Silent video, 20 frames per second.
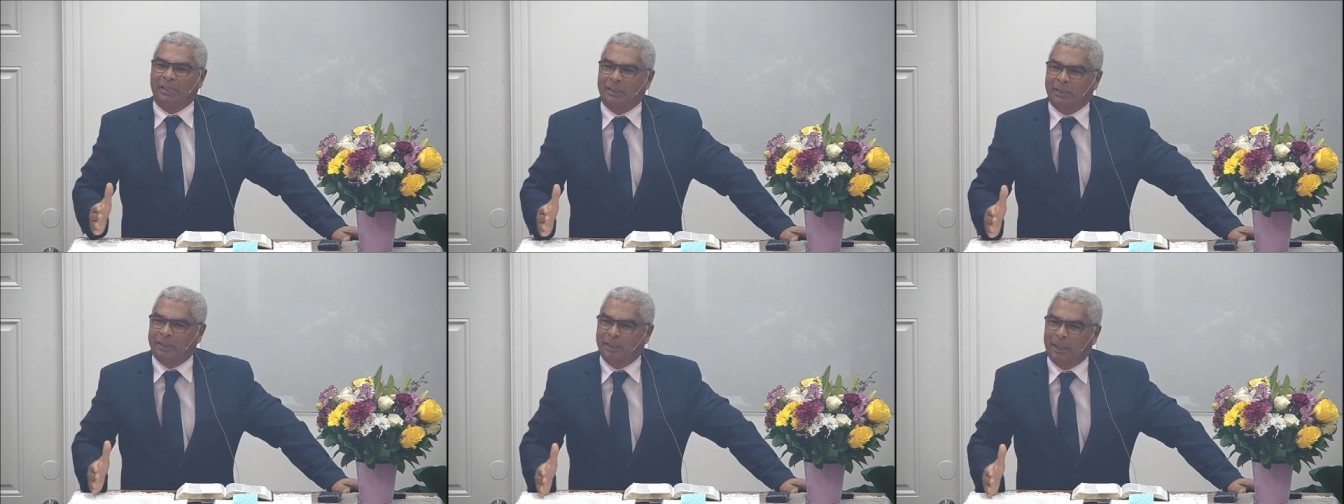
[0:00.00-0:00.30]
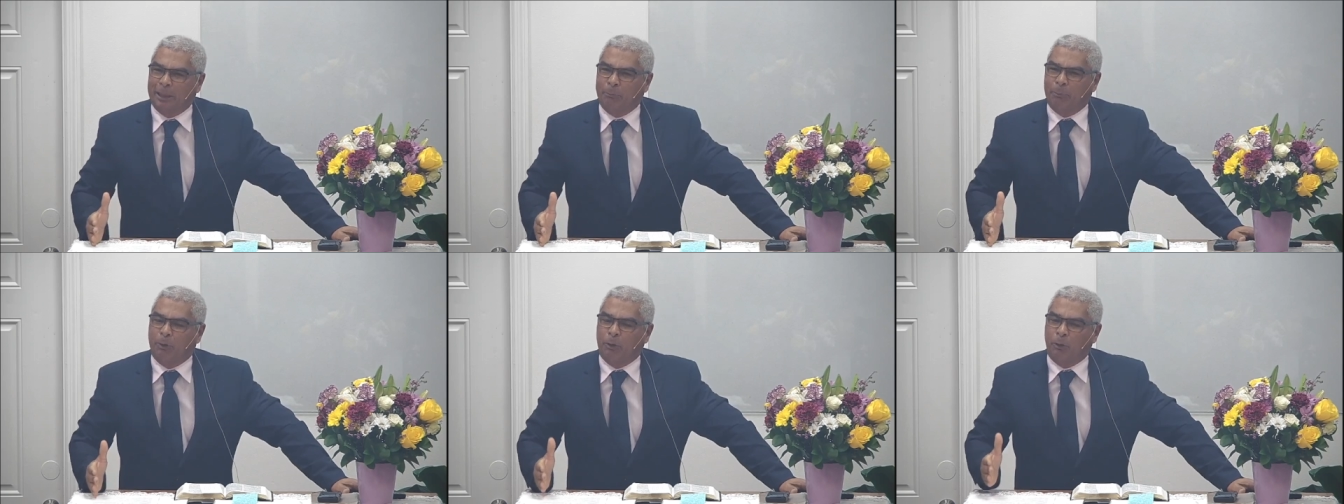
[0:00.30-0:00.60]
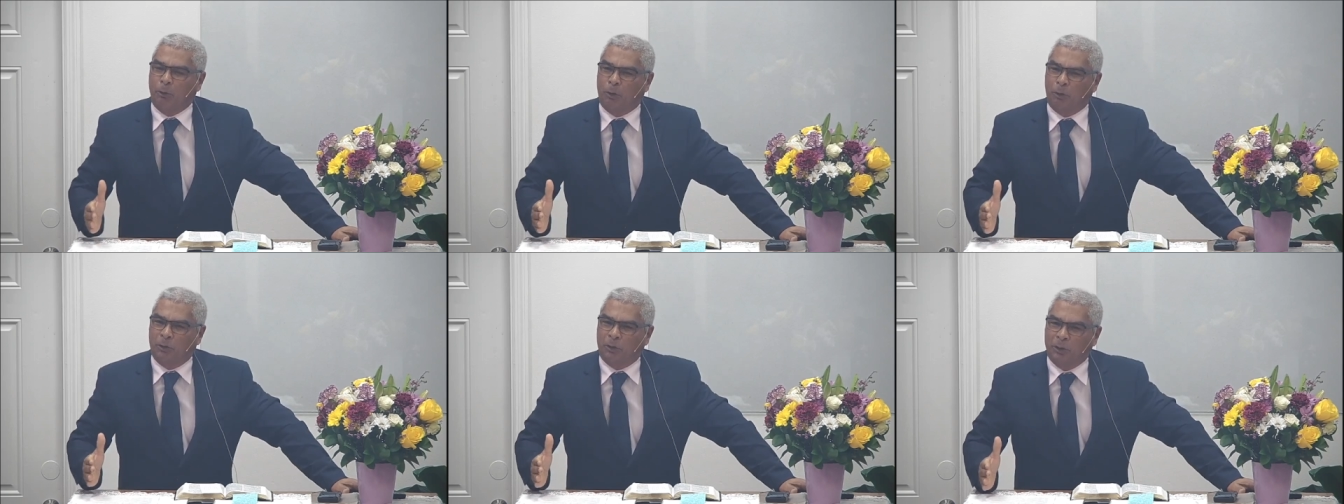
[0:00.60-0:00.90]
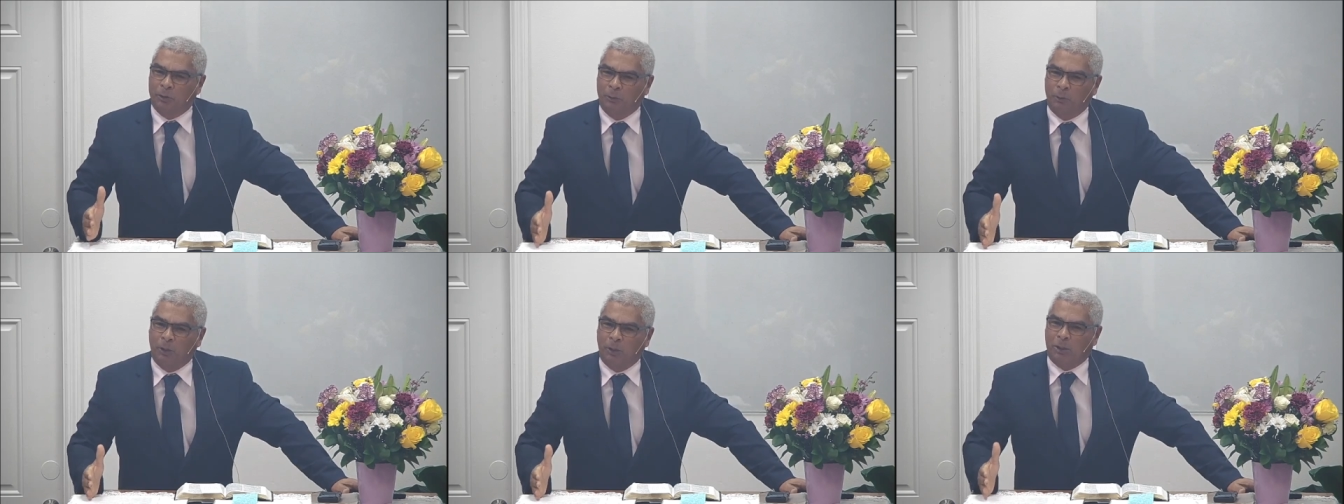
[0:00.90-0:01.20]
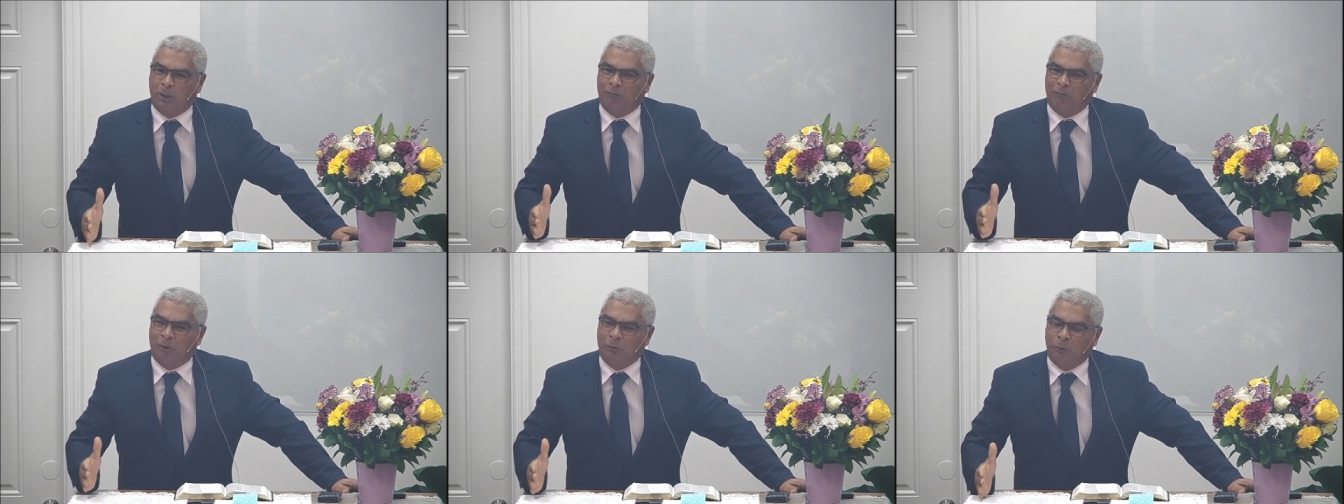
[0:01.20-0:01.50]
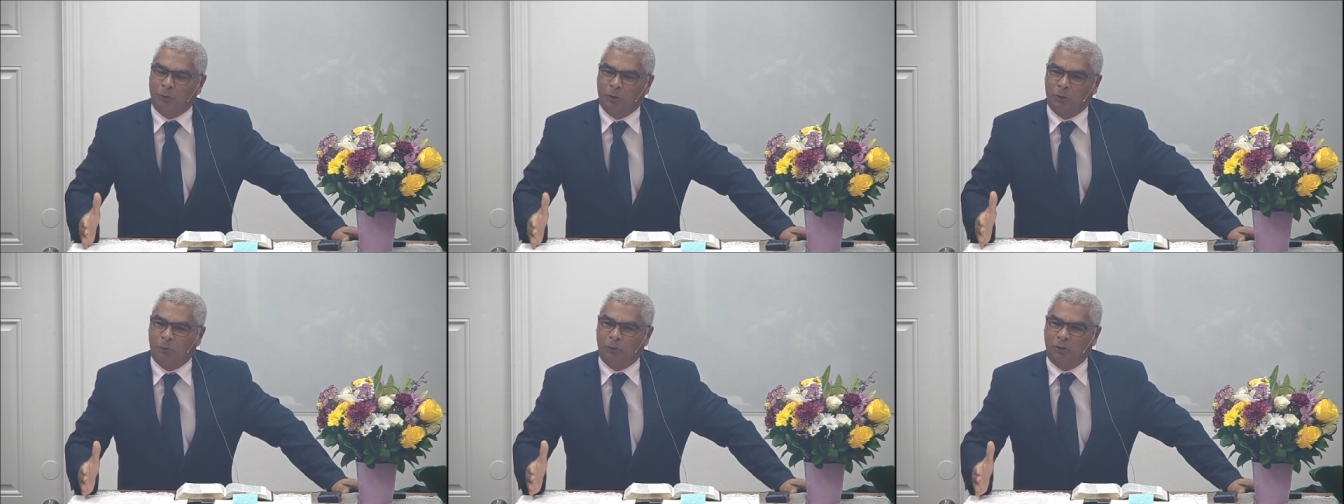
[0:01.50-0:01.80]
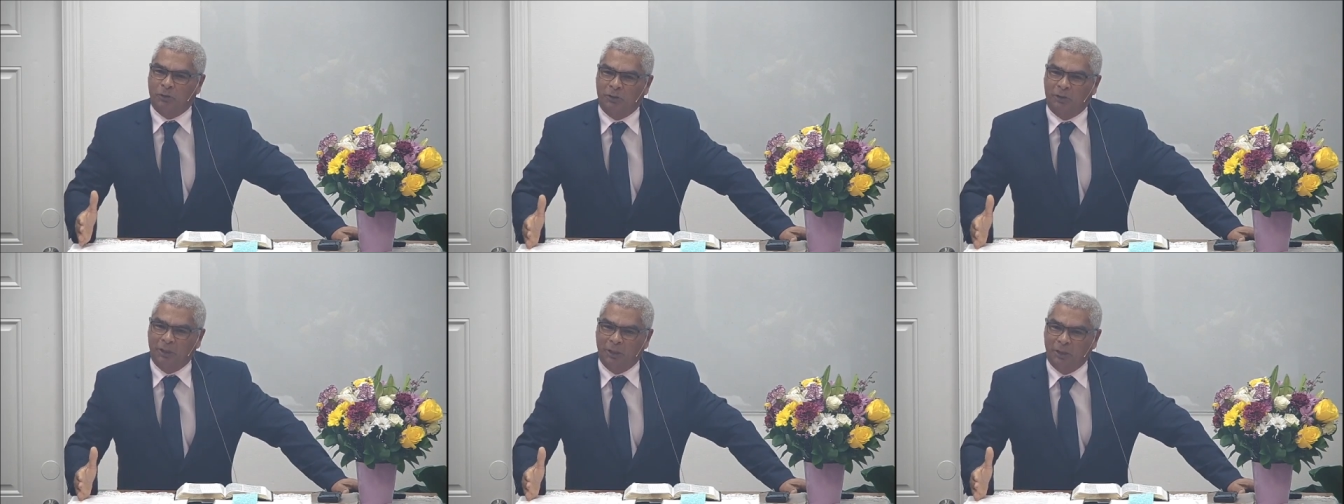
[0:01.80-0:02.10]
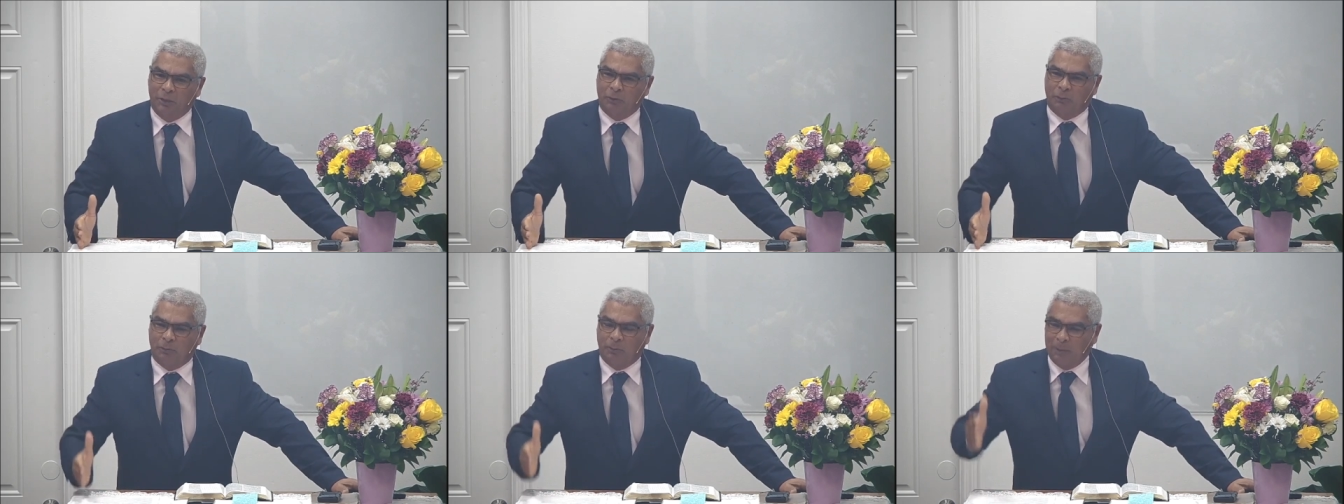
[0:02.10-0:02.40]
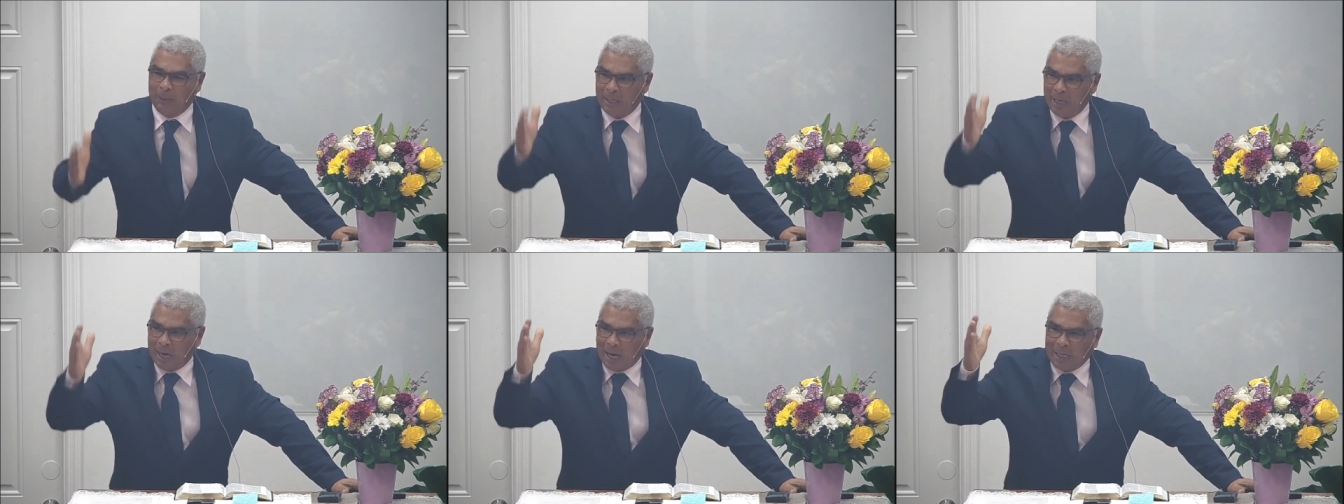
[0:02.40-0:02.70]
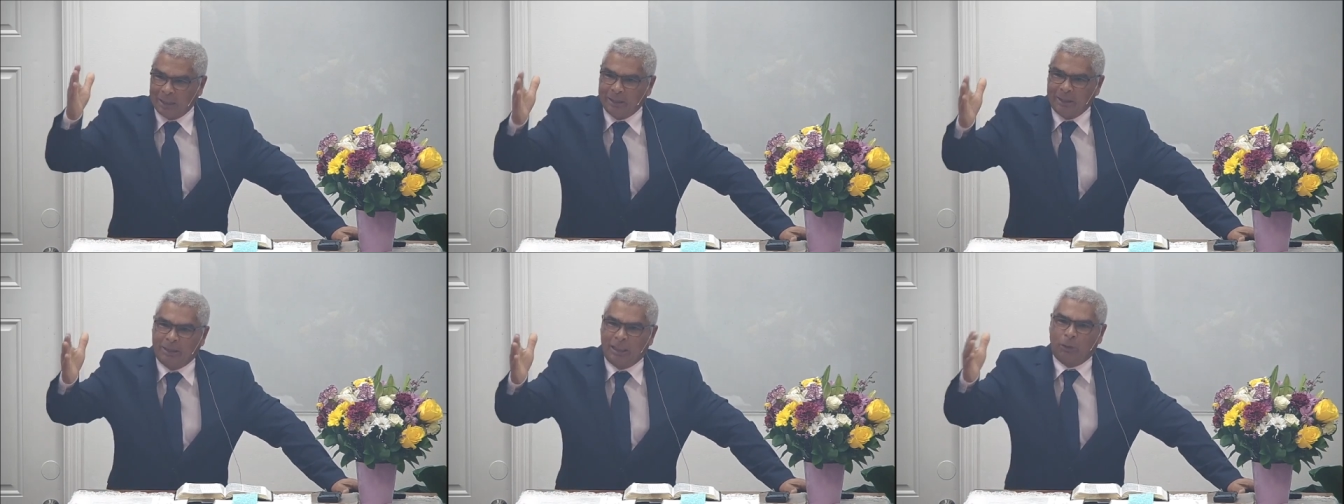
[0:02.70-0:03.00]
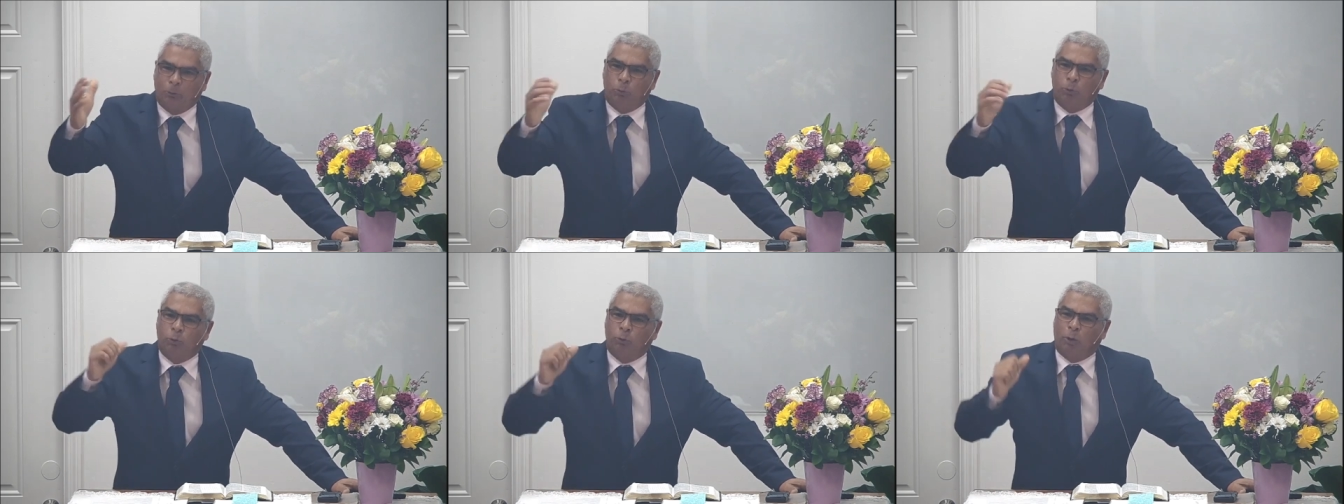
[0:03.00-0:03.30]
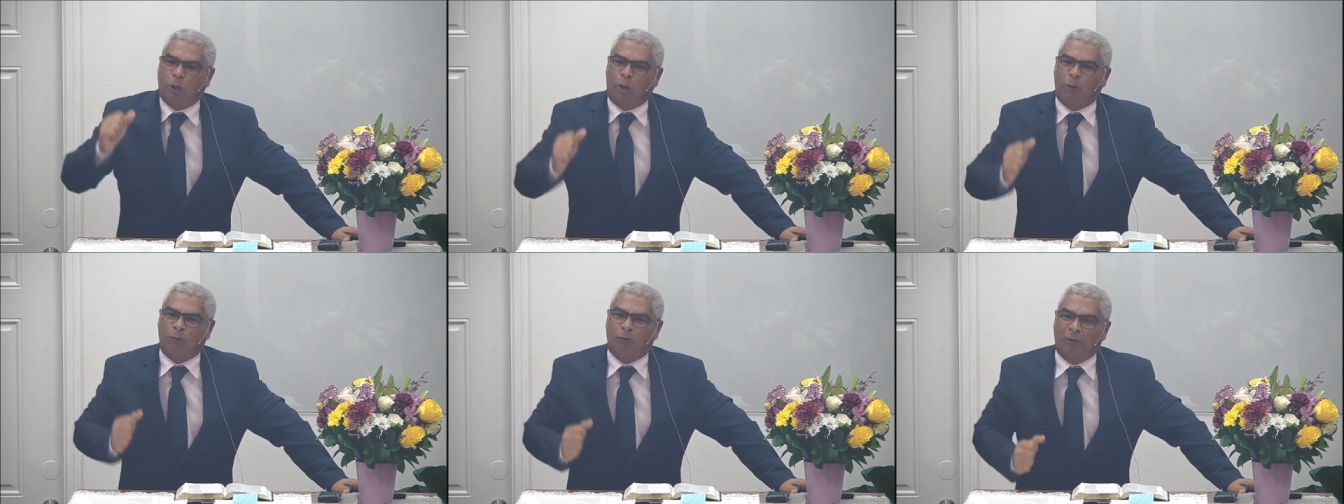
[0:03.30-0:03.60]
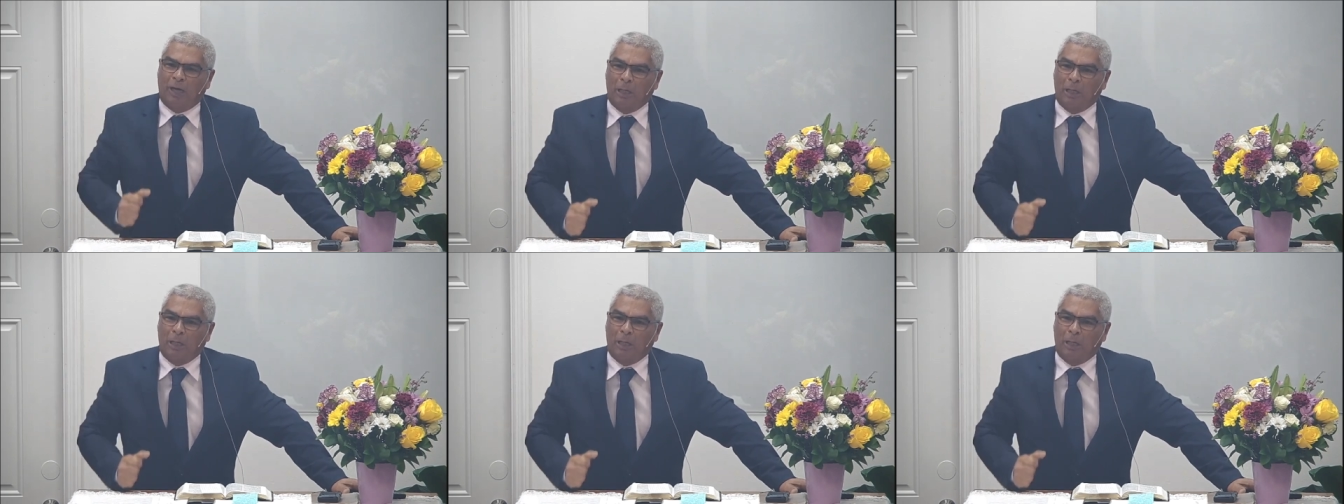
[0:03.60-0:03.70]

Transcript: The sacrifice had already been accepted by our Lord and Savior Jesus Christ